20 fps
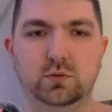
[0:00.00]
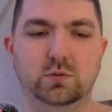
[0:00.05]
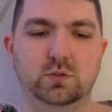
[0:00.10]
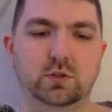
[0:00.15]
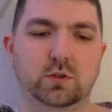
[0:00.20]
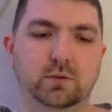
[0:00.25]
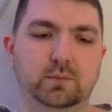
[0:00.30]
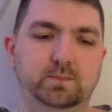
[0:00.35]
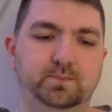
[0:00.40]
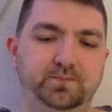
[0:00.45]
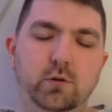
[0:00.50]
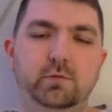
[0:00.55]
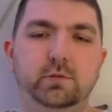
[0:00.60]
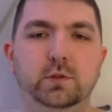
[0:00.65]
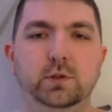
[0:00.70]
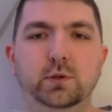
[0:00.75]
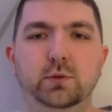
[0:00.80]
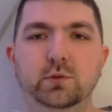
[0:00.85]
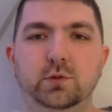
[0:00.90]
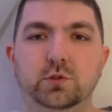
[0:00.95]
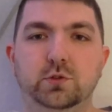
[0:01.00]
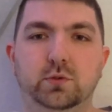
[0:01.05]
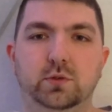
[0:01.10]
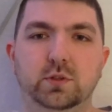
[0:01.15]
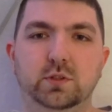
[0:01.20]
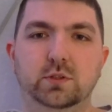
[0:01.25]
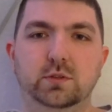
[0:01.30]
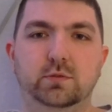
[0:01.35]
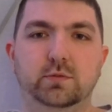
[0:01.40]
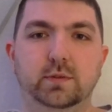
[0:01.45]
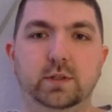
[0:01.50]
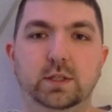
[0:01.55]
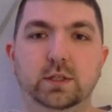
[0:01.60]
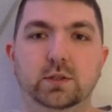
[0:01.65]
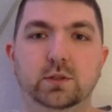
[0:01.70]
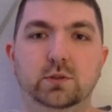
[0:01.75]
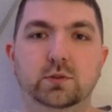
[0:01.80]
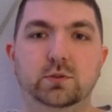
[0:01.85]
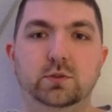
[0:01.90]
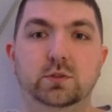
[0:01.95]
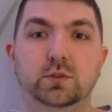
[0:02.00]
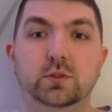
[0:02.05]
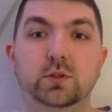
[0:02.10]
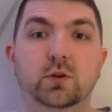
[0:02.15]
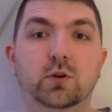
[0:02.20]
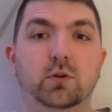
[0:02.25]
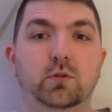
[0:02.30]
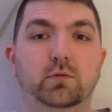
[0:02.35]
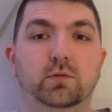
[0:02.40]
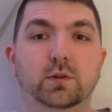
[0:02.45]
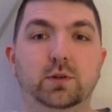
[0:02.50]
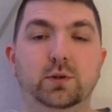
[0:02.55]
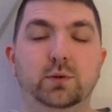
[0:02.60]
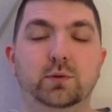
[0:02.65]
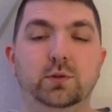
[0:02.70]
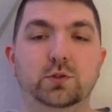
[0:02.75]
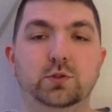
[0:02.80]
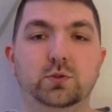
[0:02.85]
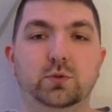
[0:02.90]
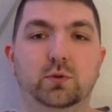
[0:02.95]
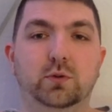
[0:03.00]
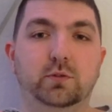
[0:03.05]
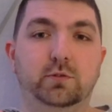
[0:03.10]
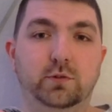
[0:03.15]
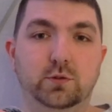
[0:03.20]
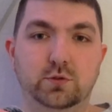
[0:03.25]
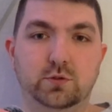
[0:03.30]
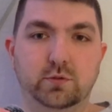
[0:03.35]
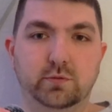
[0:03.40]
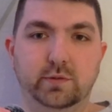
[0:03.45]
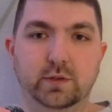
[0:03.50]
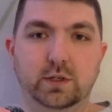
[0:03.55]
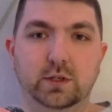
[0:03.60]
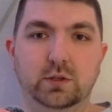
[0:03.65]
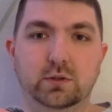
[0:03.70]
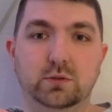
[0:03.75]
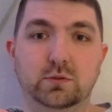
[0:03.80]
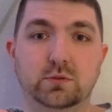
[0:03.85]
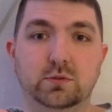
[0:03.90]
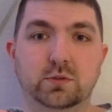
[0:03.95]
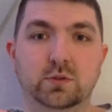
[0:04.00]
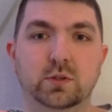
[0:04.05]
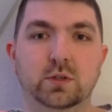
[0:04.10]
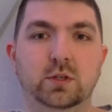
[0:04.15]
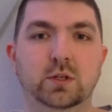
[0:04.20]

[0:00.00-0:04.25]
So hopefully you enjoy these videos, hopefully you enjoy future videos,